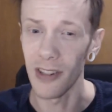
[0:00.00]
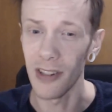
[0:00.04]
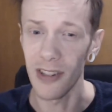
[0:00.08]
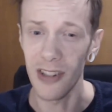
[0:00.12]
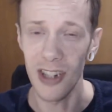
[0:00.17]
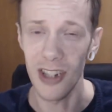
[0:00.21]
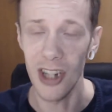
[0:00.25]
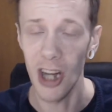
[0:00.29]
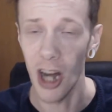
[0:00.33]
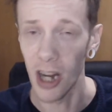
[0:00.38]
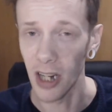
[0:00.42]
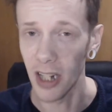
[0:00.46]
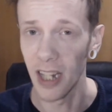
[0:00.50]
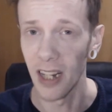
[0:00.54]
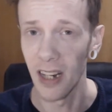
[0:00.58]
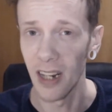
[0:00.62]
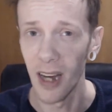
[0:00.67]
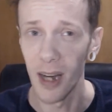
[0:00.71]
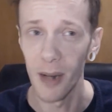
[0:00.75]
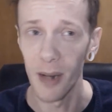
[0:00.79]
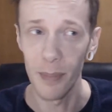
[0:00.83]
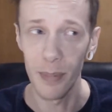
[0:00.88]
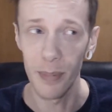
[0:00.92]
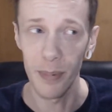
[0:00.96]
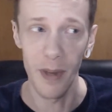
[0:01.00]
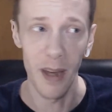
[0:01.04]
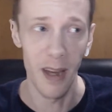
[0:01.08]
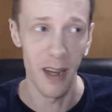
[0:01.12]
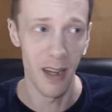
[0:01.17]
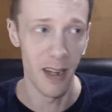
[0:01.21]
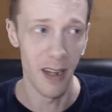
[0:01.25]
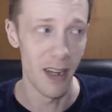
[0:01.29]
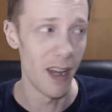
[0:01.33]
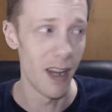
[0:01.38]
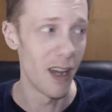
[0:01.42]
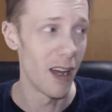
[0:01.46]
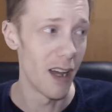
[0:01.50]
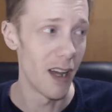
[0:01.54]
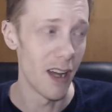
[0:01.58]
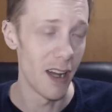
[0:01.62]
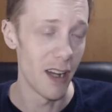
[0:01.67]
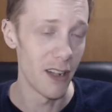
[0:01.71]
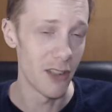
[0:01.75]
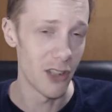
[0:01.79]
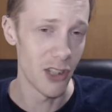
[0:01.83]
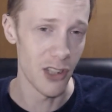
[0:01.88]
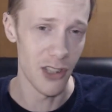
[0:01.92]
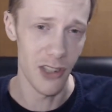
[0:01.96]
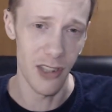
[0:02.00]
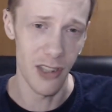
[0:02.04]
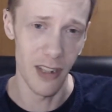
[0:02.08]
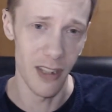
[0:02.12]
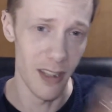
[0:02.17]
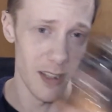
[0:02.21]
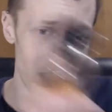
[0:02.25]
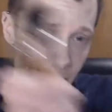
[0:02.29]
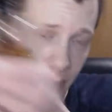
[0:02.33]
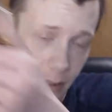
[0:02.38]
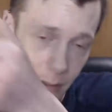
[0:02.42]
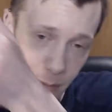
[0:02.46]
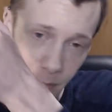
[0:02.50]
chucking up uh, uh as just a